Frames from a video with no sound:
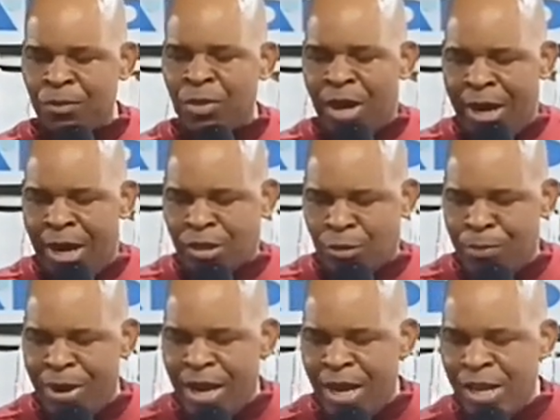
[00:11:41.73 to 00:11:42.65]
It
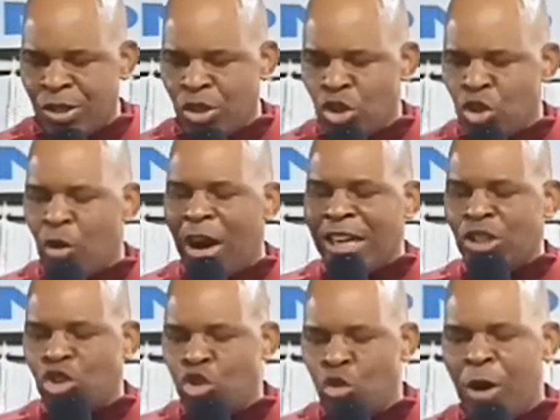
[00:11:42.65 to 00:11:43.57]
means you
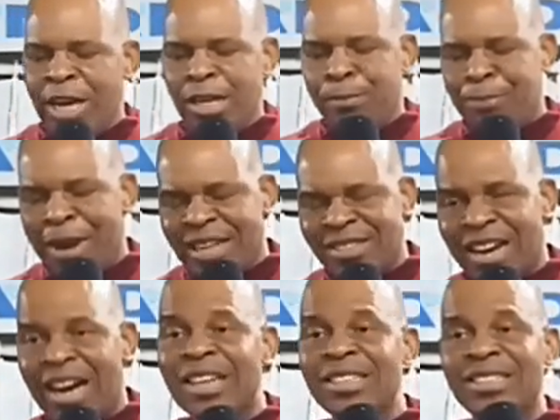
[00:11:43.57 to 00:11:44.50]
are doing
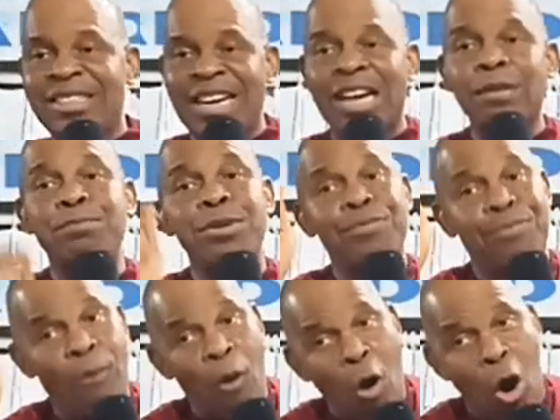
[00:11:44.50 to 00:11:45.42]
better than
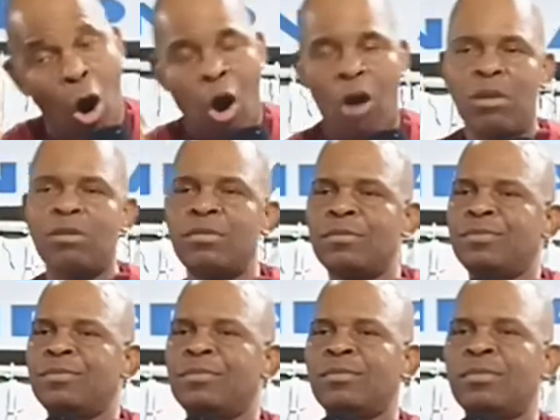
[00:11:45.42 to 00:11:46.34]
before.
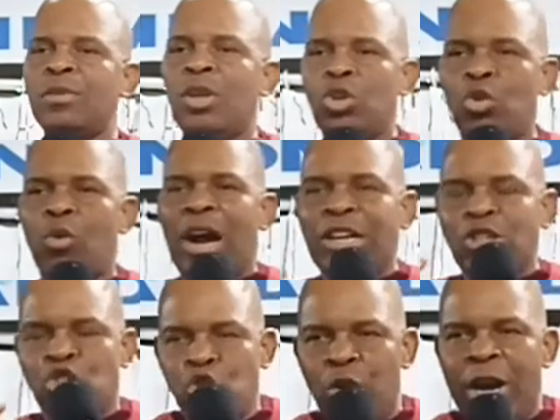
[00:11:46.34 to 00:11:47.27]
You
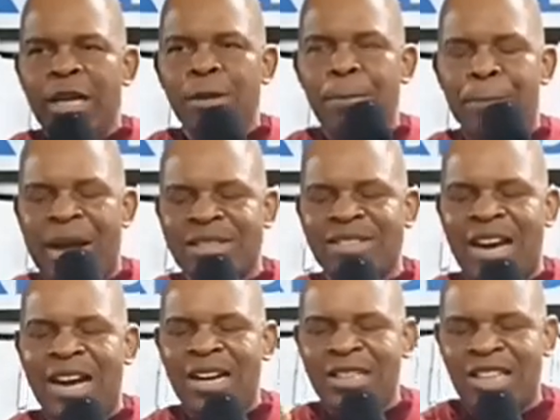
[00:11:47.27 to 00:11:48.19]
are doing
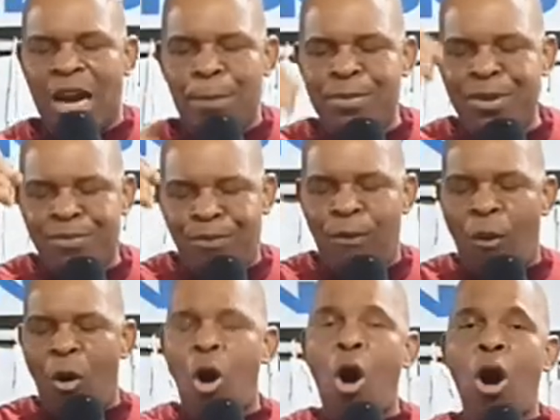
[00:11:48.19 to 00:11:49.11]
better than
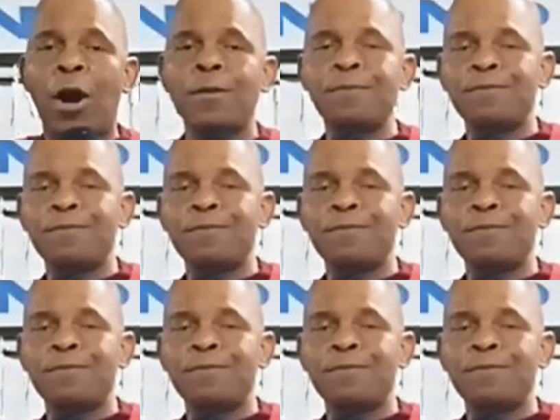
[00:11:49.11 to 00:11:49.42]
before.